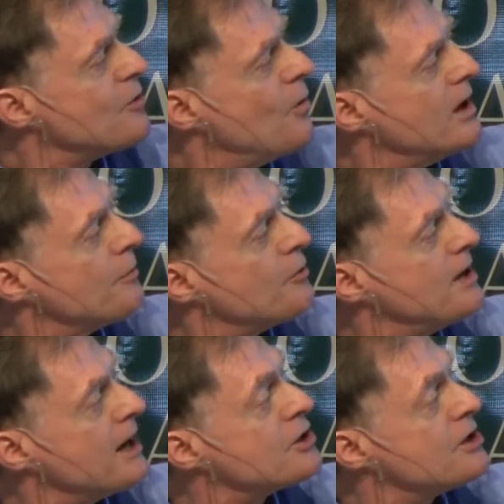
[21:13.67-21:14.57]
oil
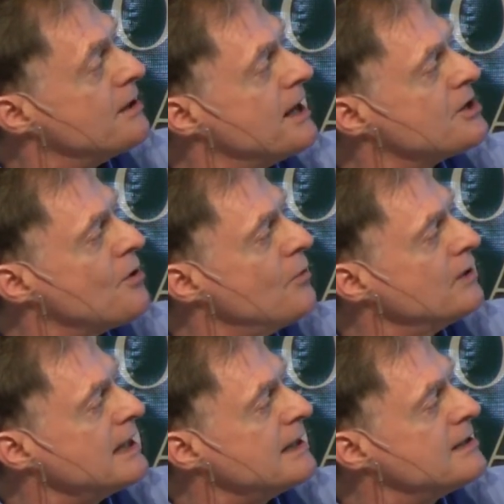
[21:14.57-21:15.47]
production has
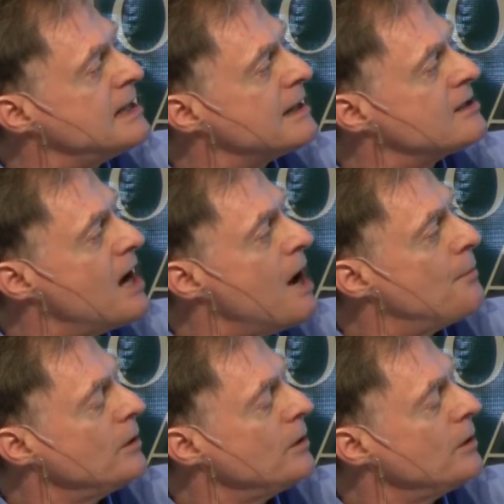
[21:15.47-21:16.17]
only ticked up a